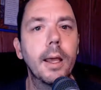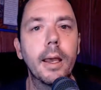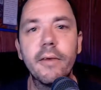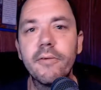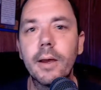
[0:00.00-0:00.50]

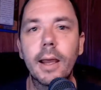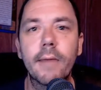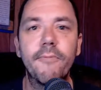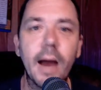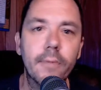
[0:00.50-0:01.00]
He's got like
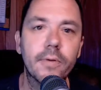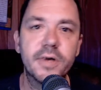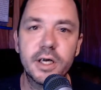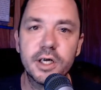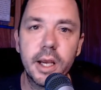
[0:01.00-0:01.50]
5 or
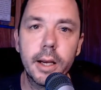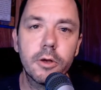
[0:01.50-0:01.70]
6 channels,